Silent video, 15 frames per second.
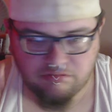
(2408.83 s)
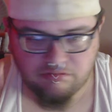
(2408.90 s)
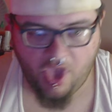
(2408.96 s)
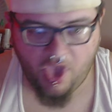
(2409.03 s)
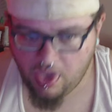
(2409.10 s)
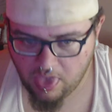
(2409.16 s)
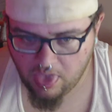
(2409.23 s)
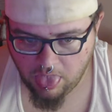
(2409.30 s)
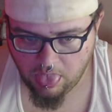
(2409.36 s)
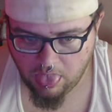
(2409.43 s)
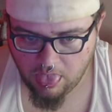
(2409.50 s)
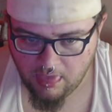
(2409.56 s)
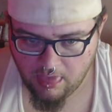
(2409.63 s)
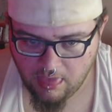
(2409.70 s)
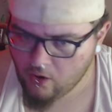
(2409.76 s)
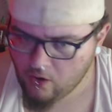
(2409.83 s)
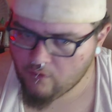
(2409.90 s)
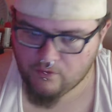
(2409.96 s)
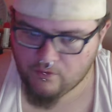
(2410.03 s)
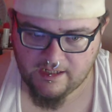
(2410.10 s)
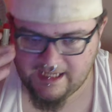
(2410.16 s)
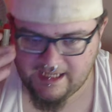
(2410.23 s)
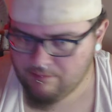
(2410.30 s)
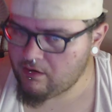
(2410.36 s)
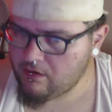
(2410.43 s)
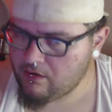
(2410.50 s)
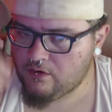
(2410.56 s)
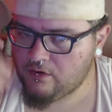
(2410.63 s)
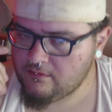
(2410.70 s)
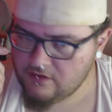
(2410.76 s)
Game over. No mas.
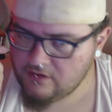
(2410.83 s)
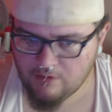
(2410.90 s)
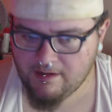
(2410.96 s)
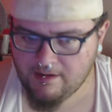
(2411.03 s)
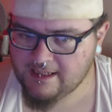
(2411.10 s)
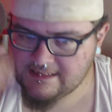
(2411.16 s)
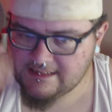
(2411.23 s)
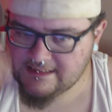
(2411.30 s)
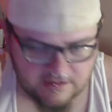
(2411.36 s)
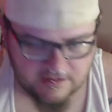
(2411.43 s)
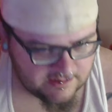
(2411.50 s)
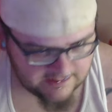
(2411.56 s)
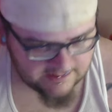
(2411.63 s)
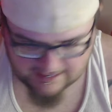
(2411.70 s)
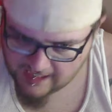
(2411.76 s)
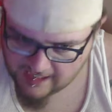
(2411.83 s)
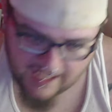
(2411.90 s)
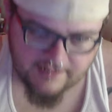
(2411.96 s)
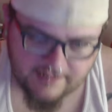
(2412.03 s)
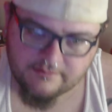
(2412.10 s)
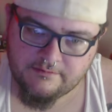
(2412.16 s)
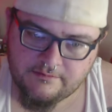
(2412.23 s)
Nada. Game is done.